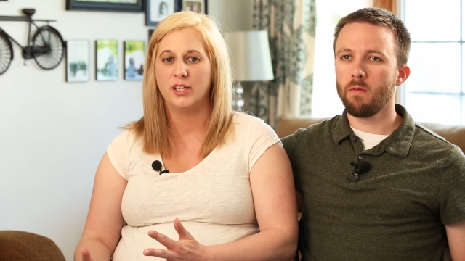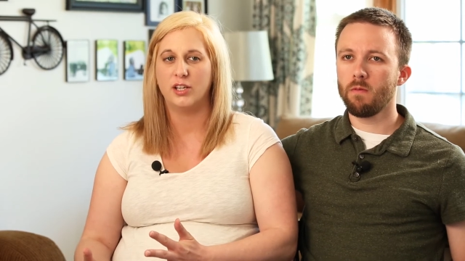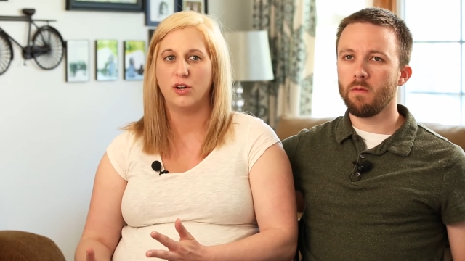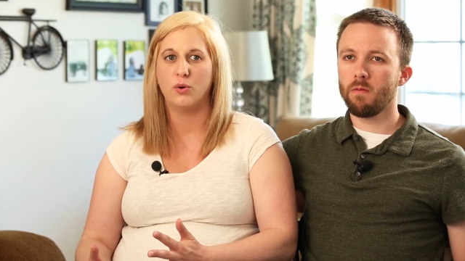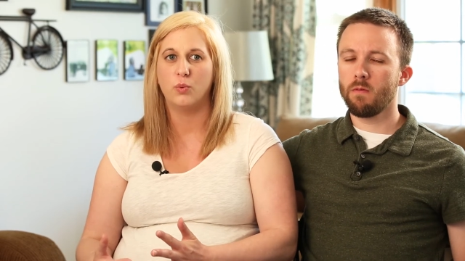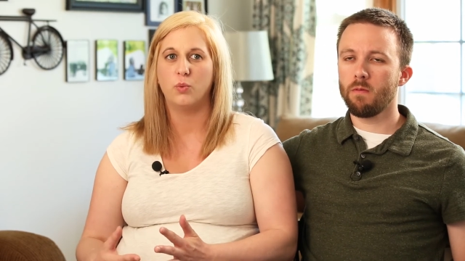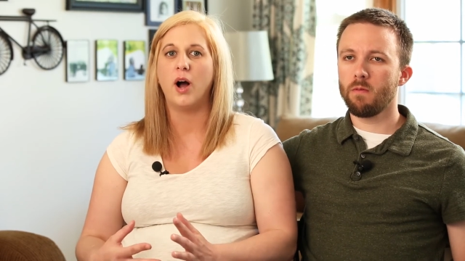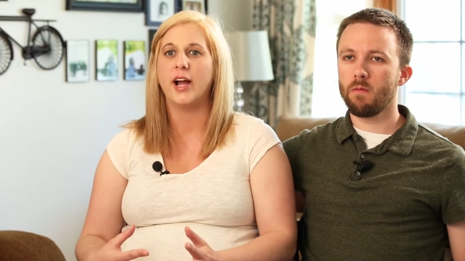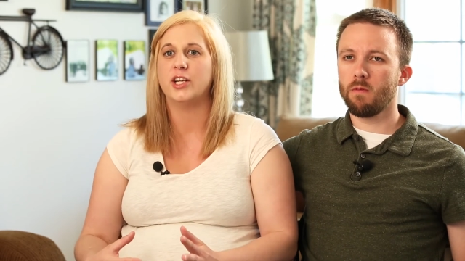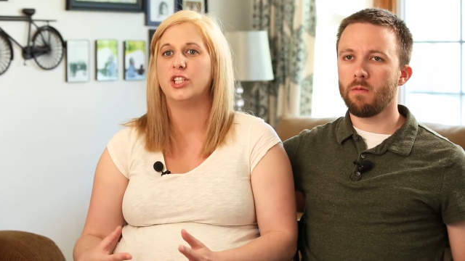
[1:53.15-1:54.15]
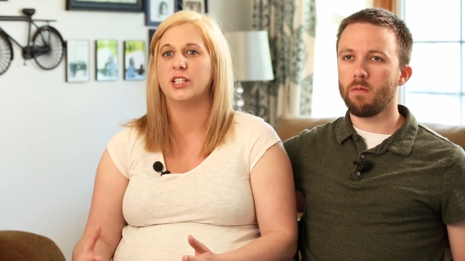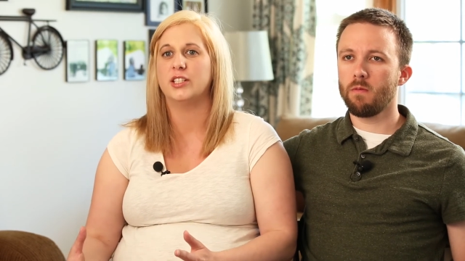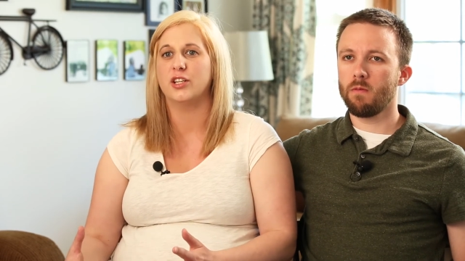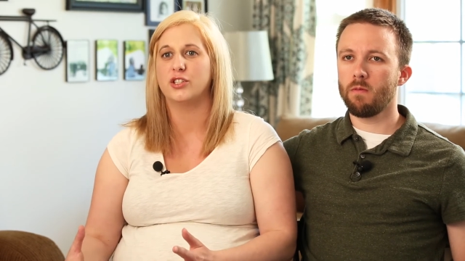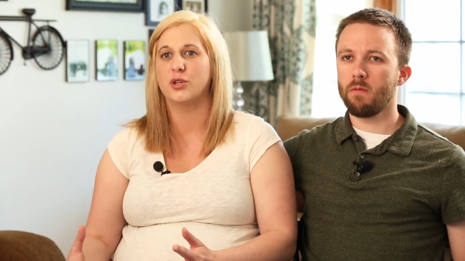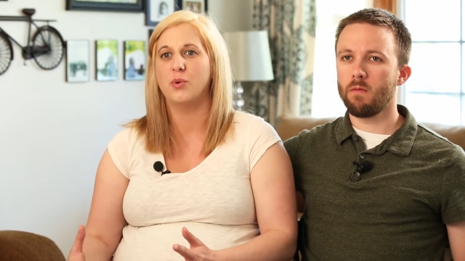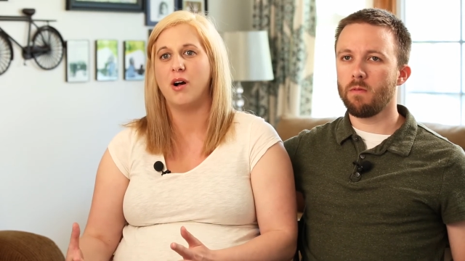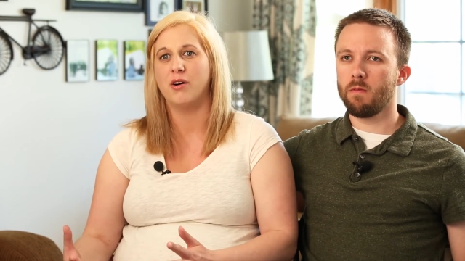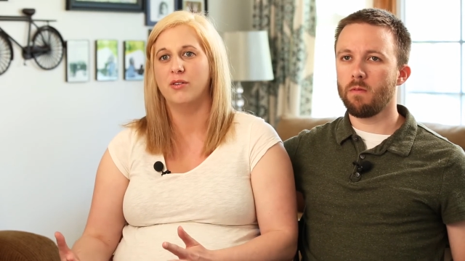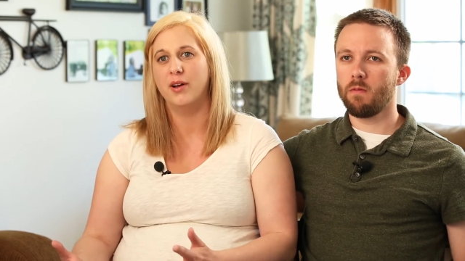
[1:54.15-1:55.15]
Speaker 1: you know, why she has done so
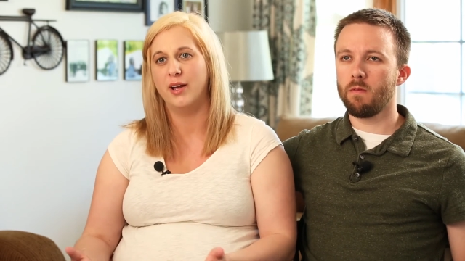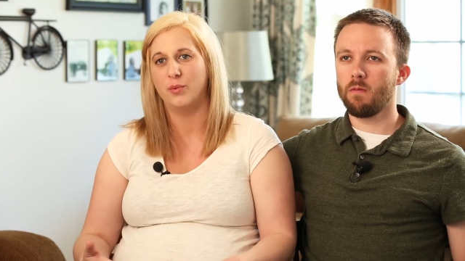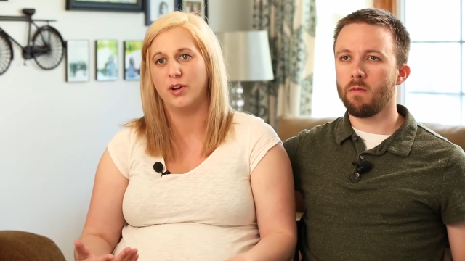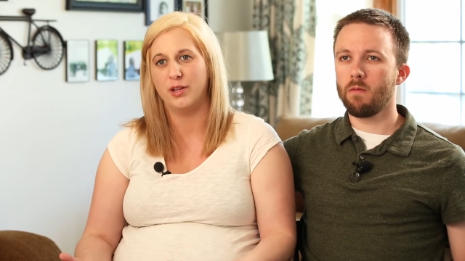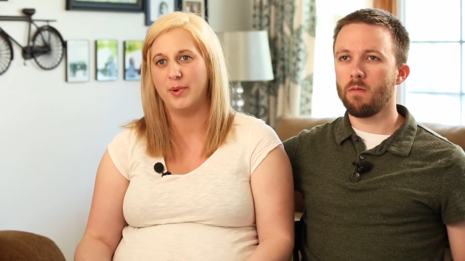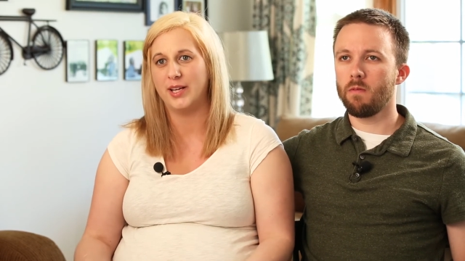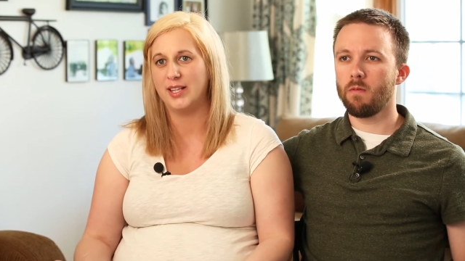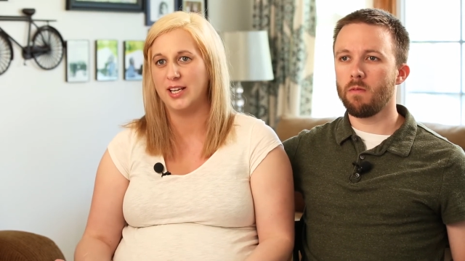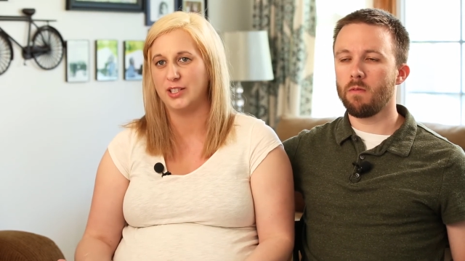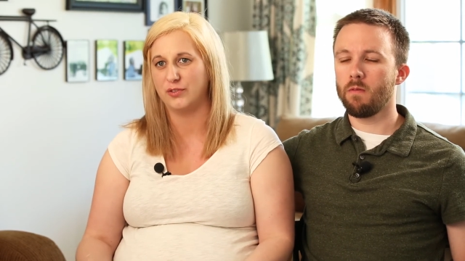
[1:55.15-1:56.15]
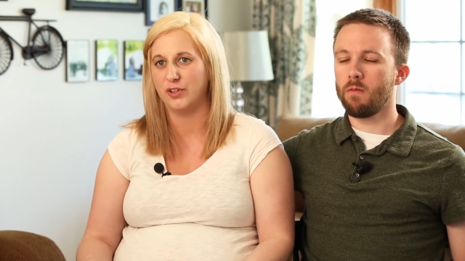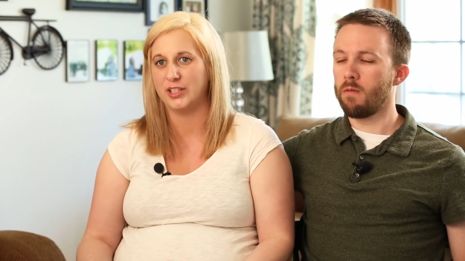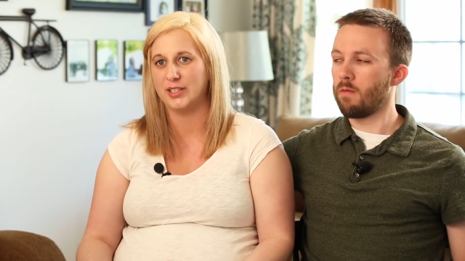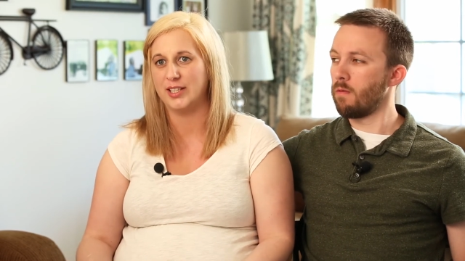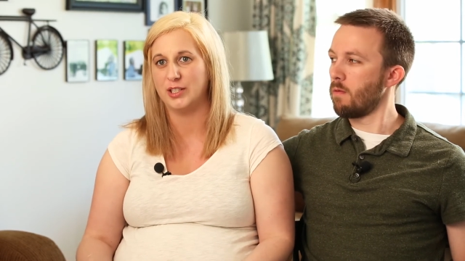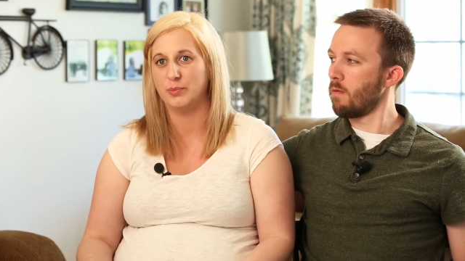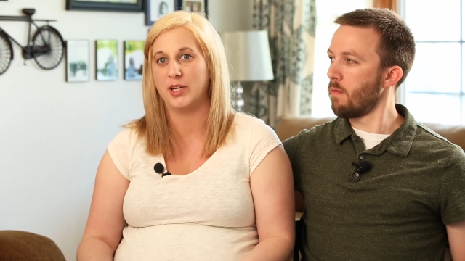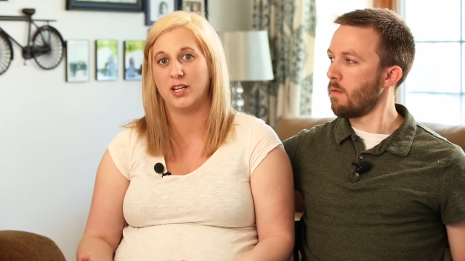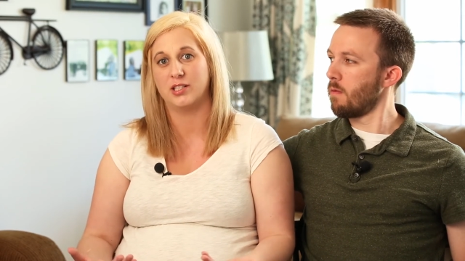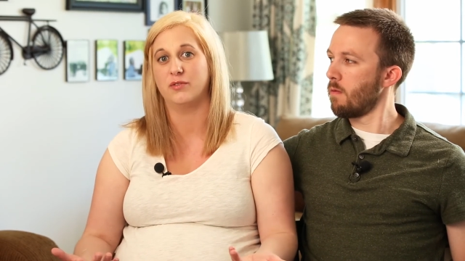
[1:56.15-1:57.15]
well. And one of the big things for us is
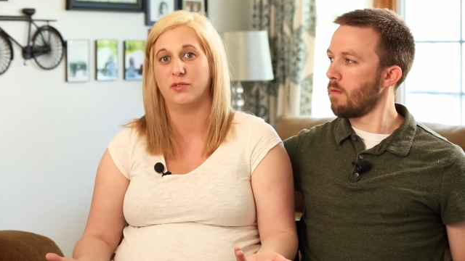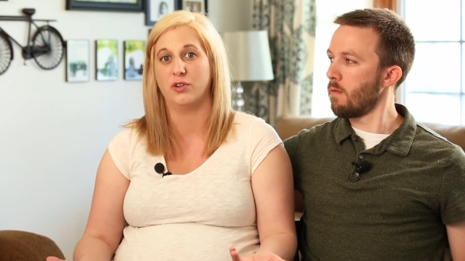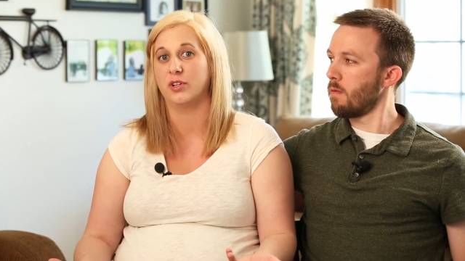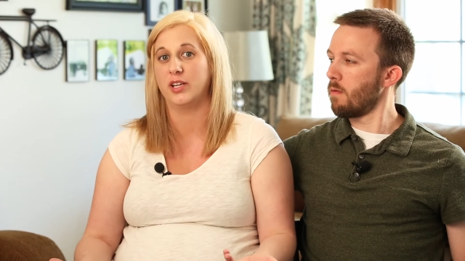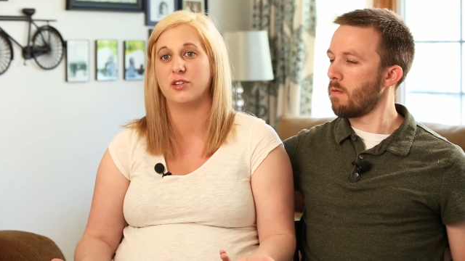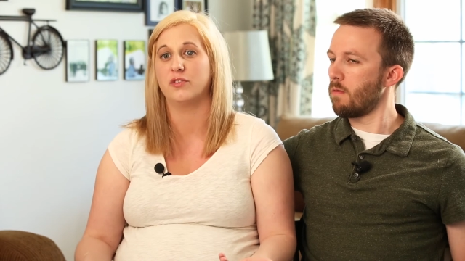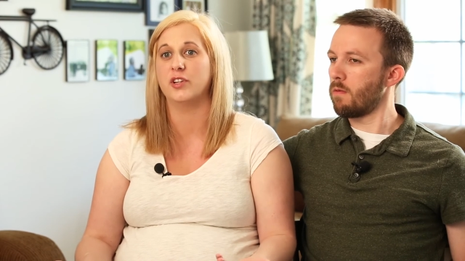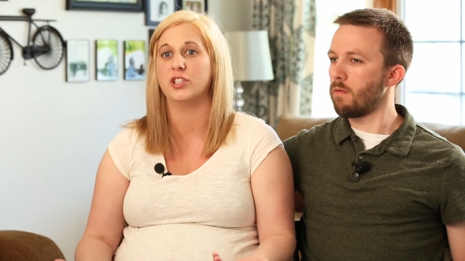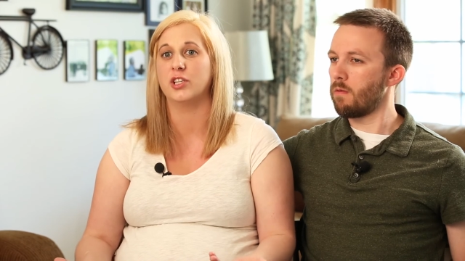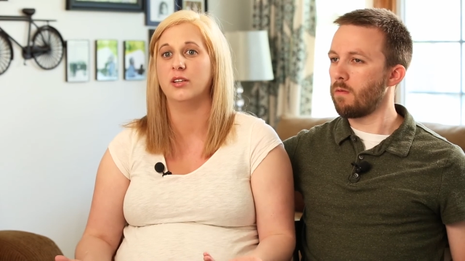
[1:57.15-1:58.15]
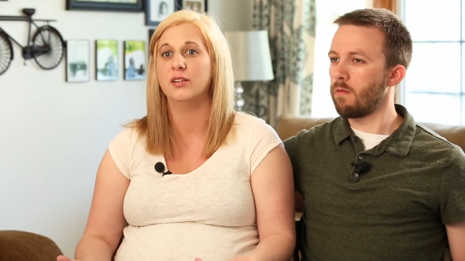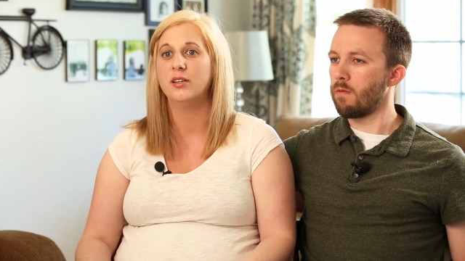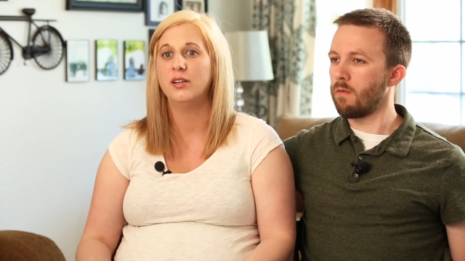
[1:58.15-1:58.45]
because of early intervention.